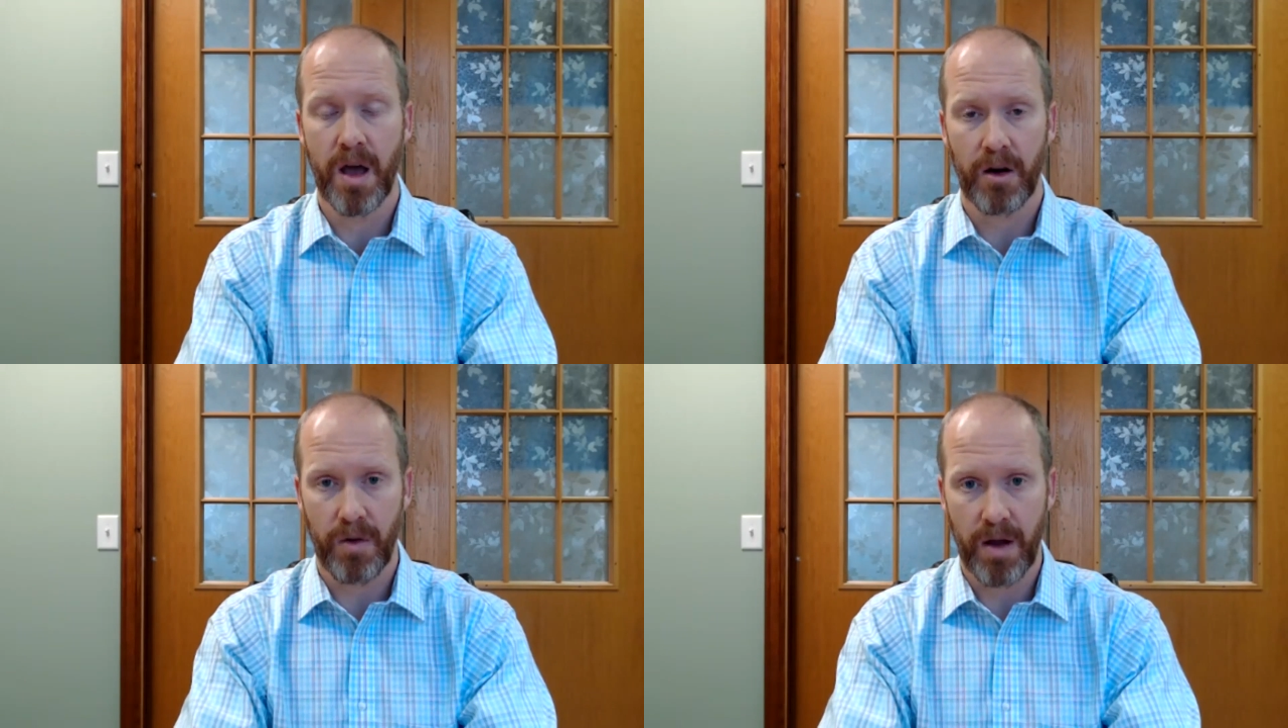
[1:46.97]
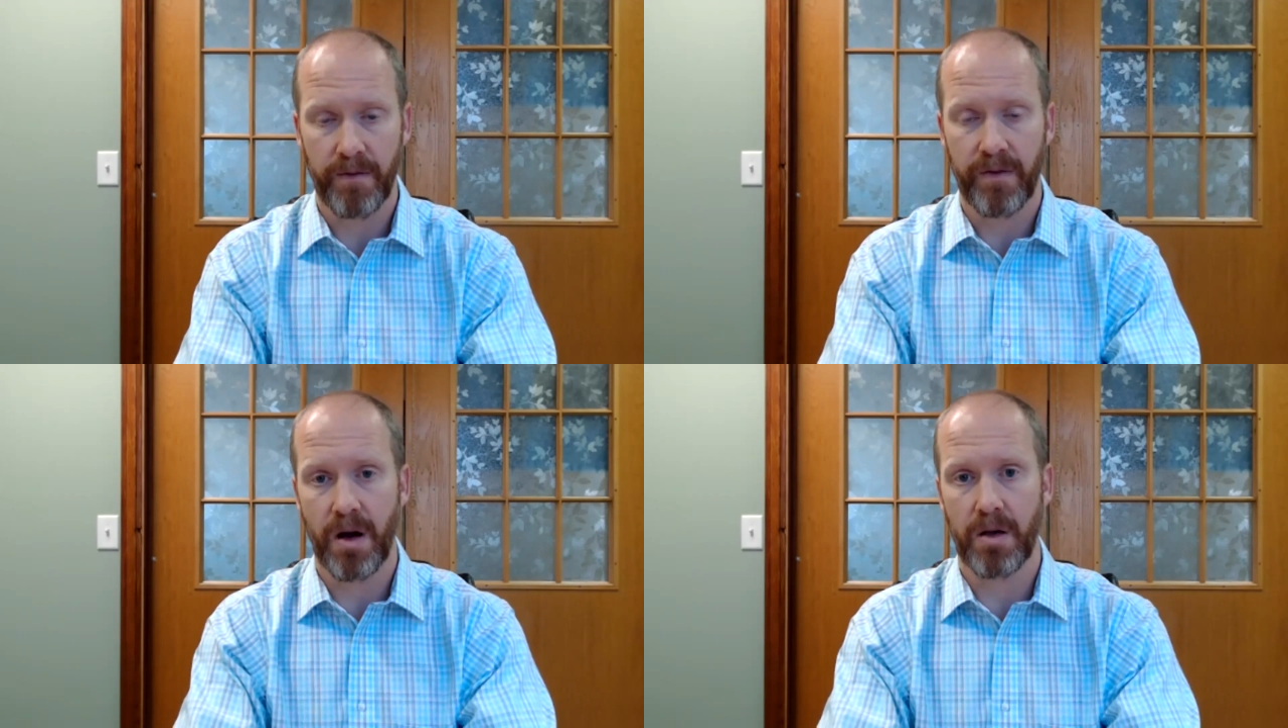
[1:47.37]

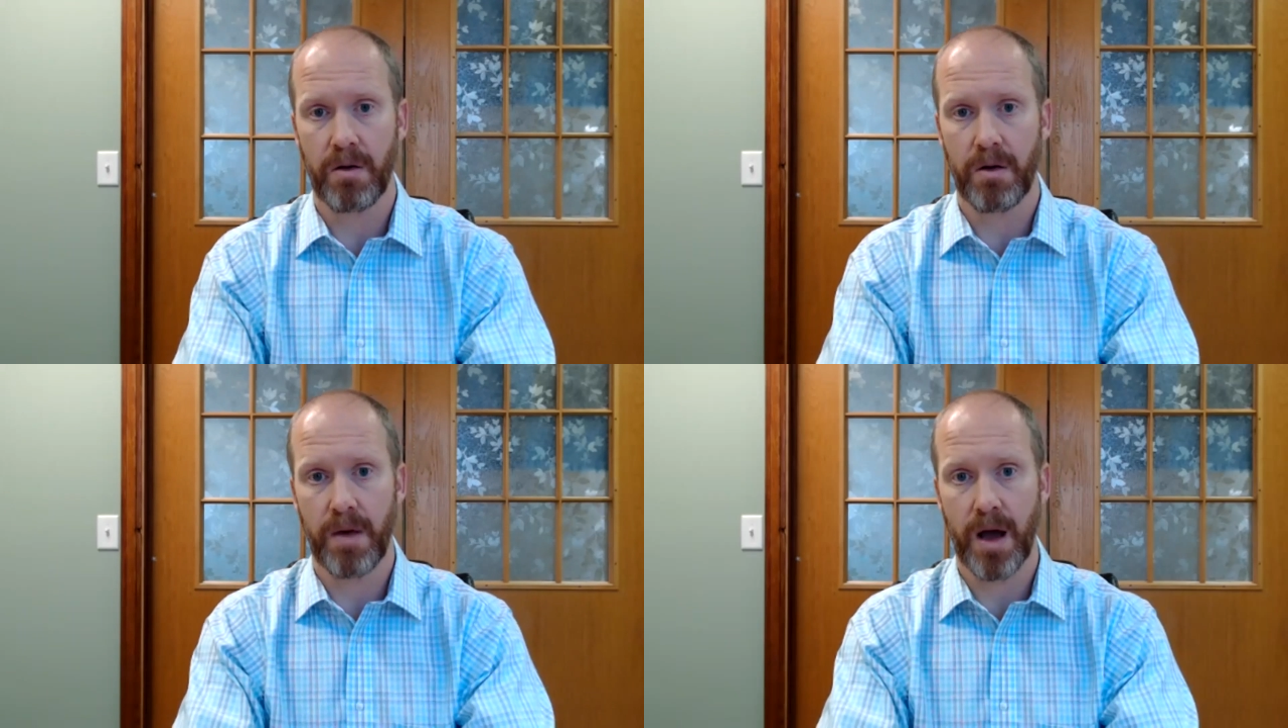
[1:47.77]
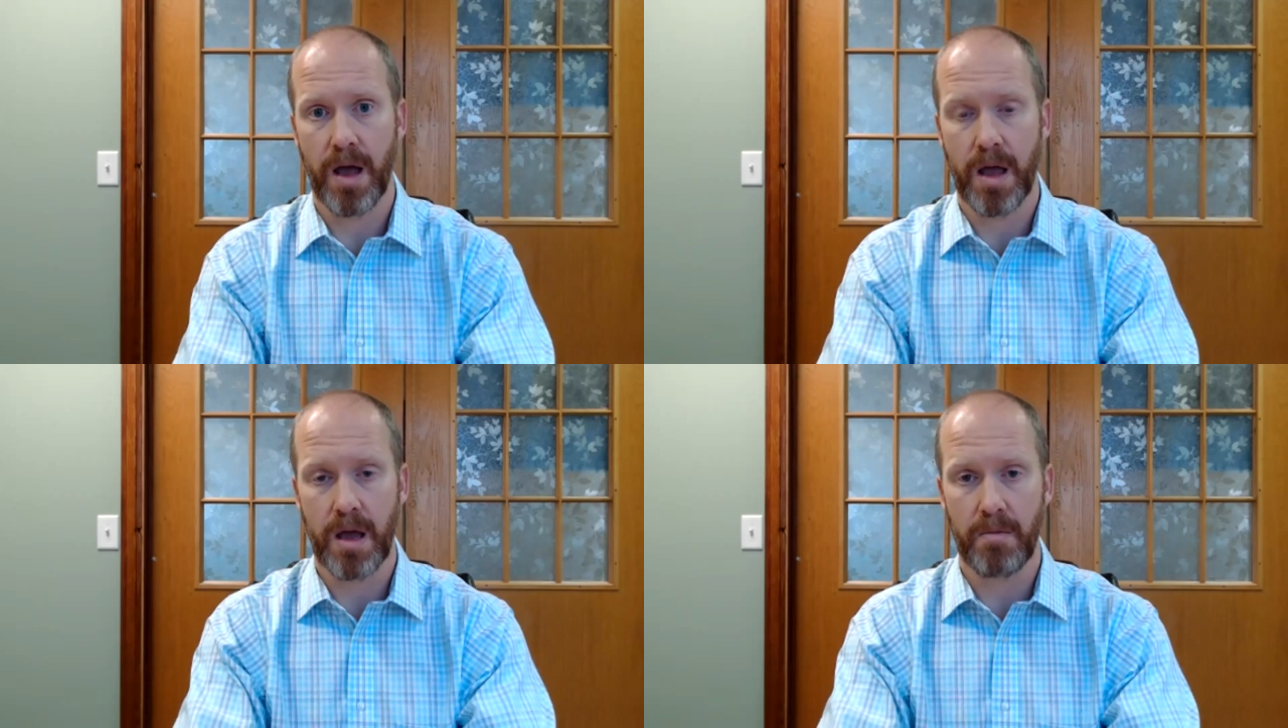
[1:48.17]
grandfather and
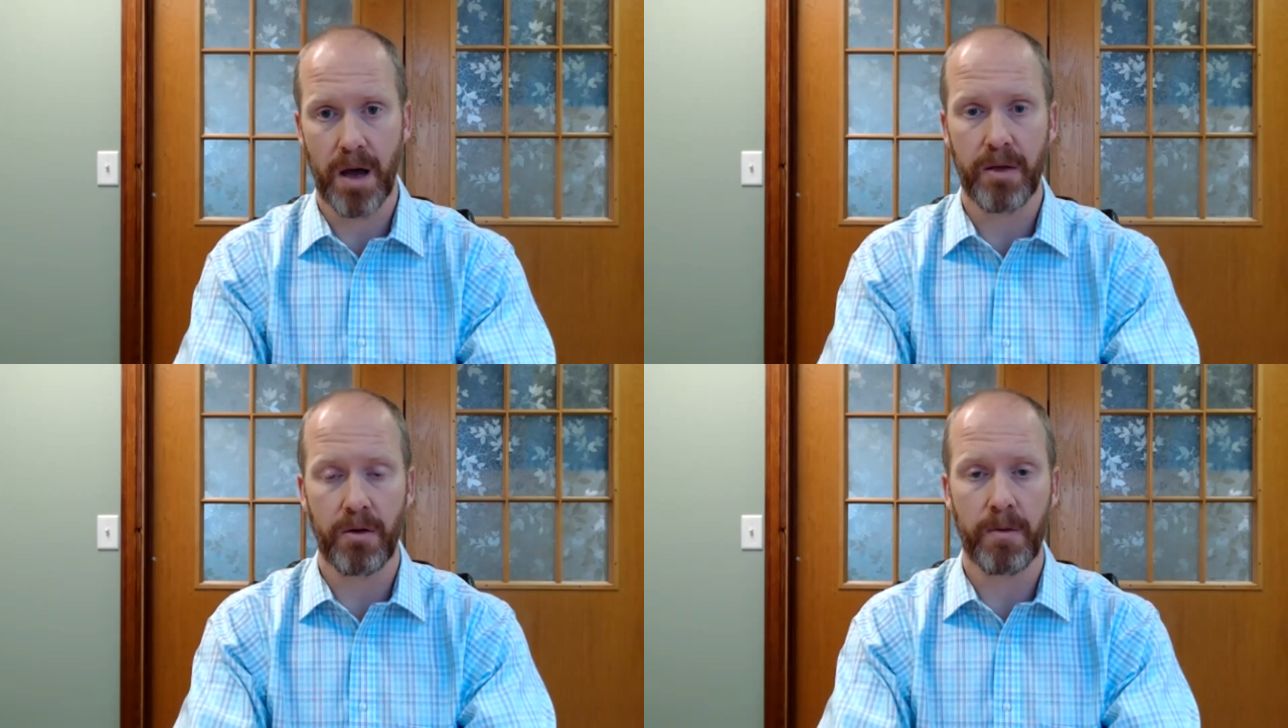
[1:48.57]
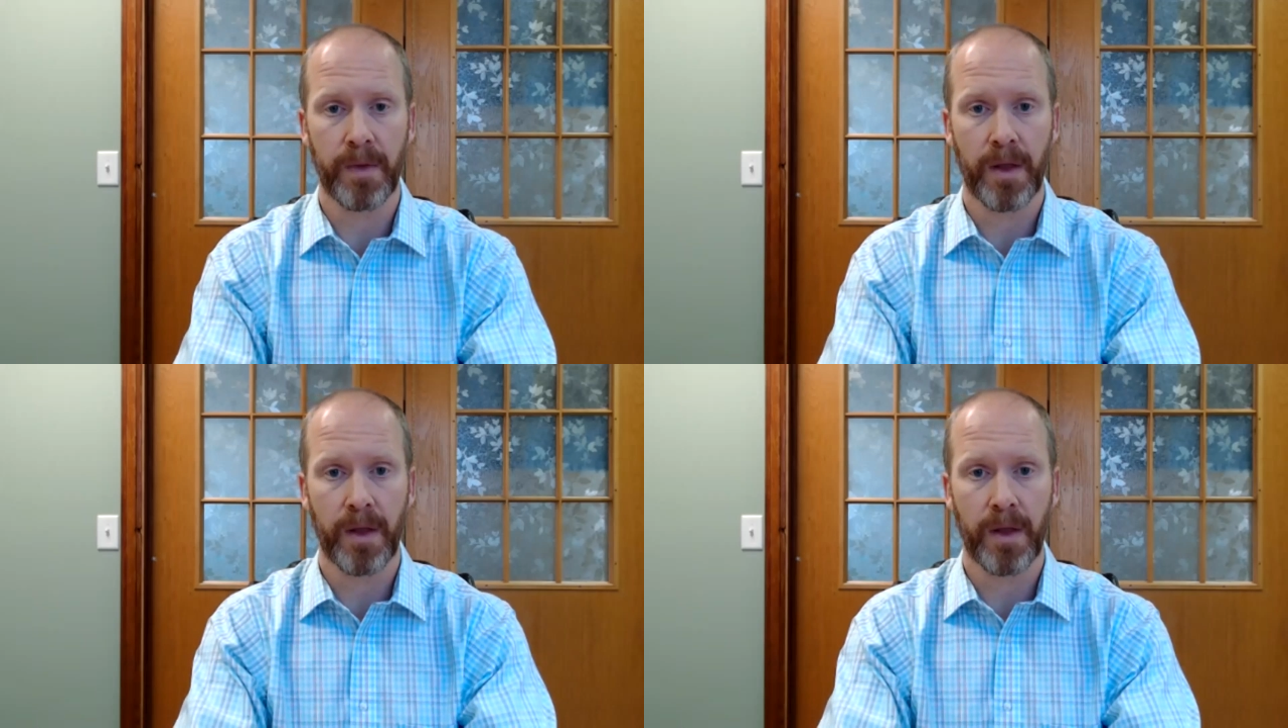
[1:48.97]
my mother.